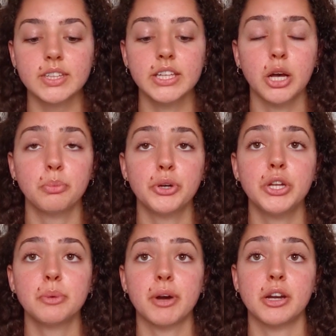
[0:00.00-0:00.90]
and I'll
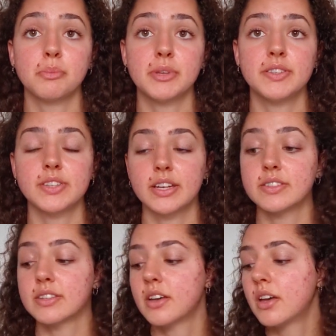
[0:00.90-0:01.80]
put about a
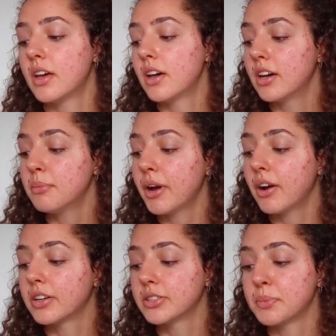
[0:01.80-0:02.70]
pea-sized
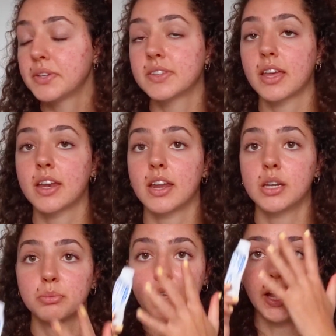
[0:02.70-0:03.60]
amount onto my skin
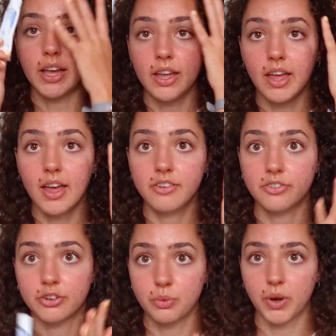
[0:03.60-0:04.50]
and apply it
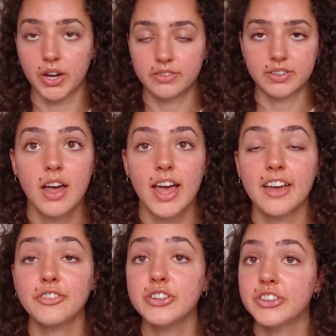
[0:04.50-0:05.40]
everywhere.
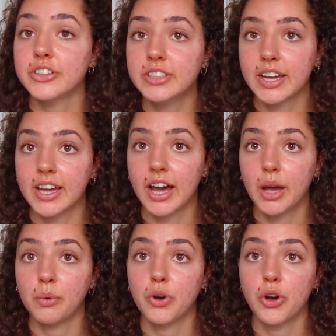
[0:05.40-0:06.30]
Every 3rd night
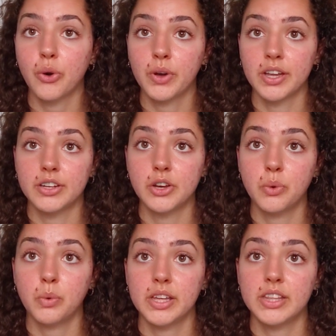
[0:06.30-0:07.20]
I will go
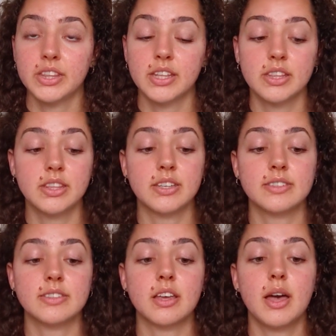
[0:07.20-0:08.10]
in with
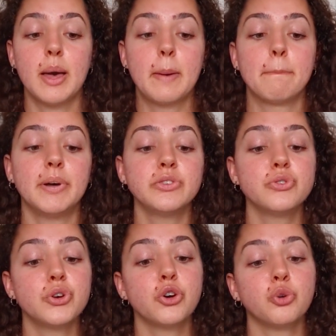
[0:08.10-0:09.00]
this
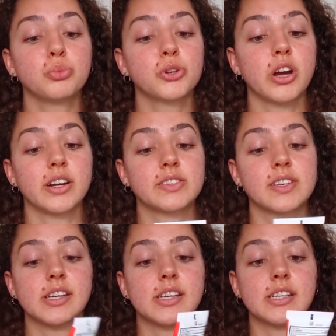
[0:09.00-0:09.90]
benzoyl
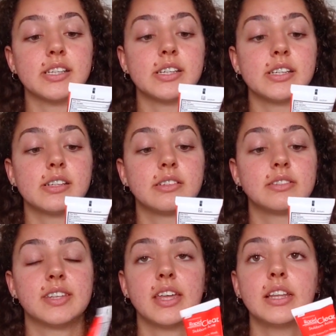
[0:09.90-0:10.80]
peroxide
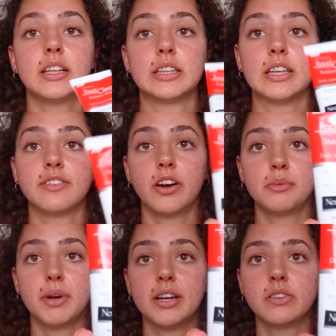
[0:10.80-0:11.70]
daily
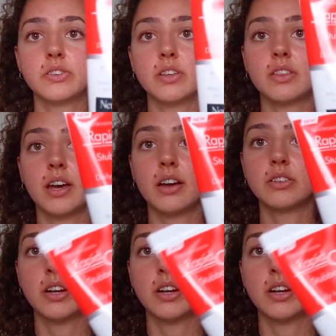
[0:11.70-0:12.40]
leave-on mask that